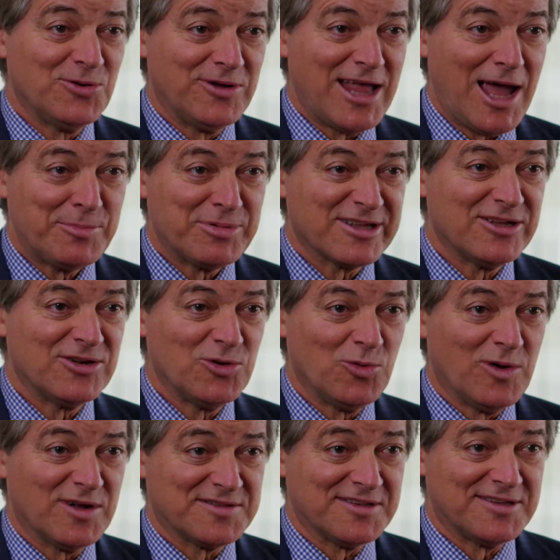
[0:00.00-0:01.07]
an applicant who
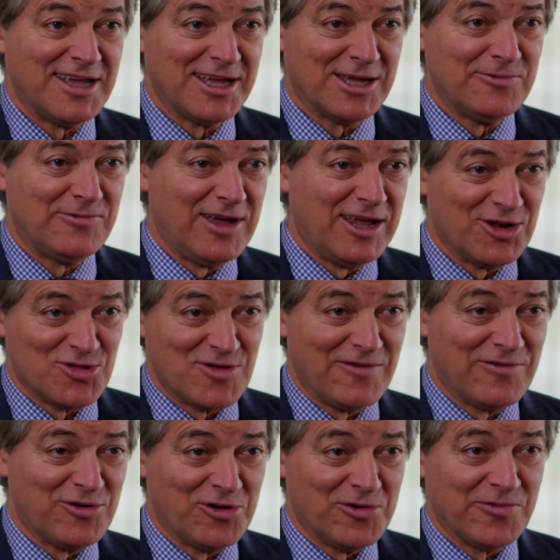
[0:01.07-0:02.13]
wants to take advantage
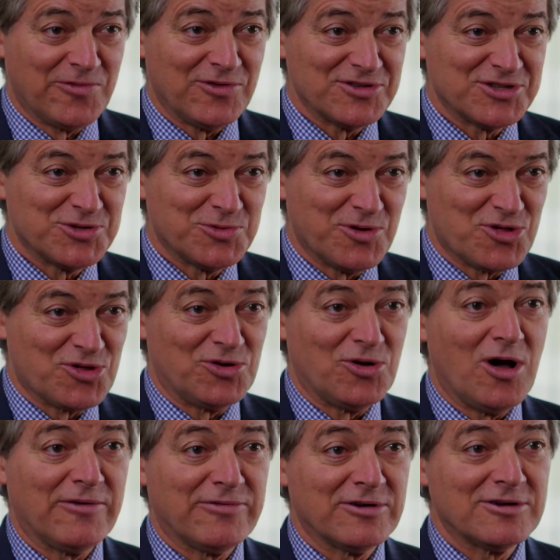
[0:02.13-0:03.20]
of your full tuition
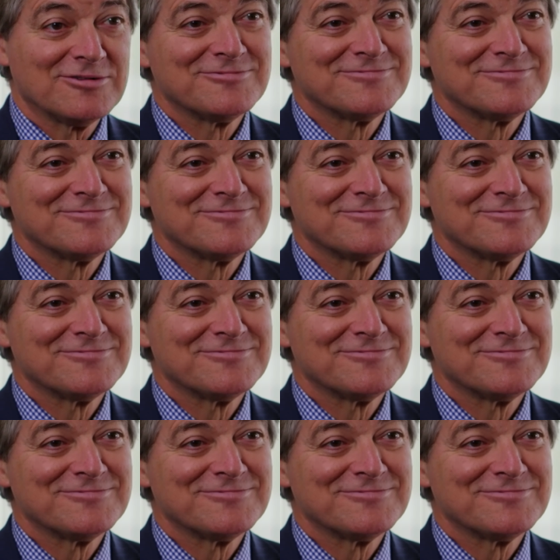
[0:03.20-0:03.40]
offer?